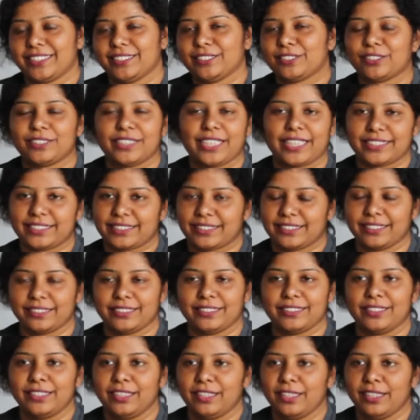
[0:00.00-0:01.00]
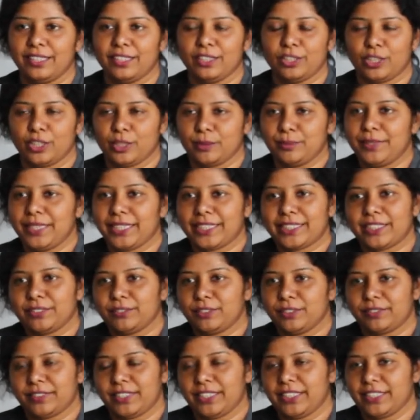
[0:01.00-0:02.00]
And so that's the
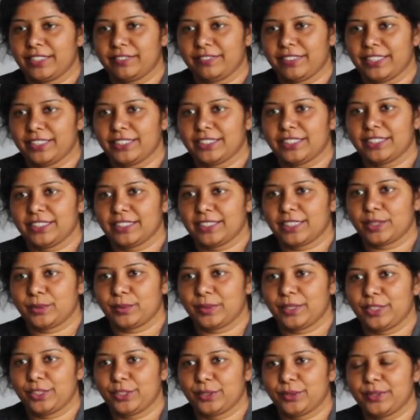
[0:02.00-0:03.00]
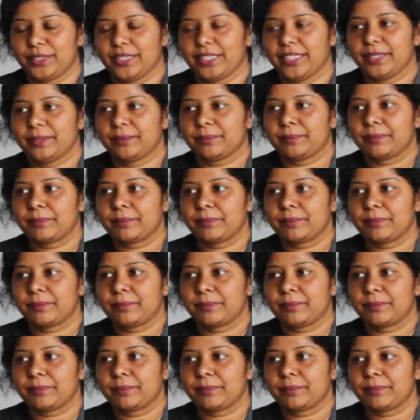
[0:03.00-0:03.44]
objective of the interventions that we do there.